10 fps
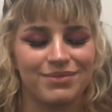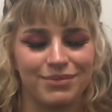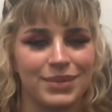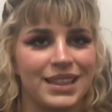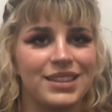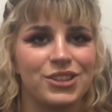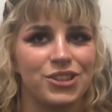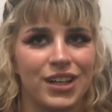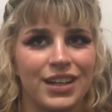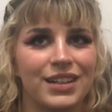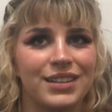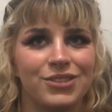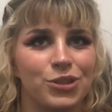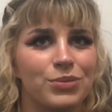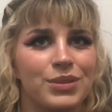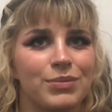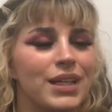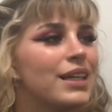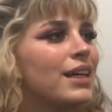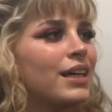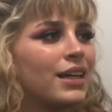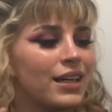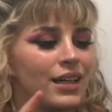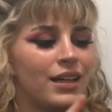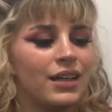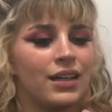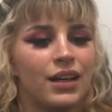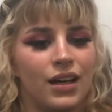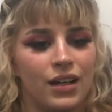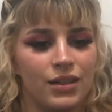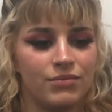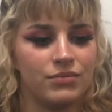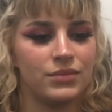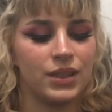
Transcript: bleach dye job as me, and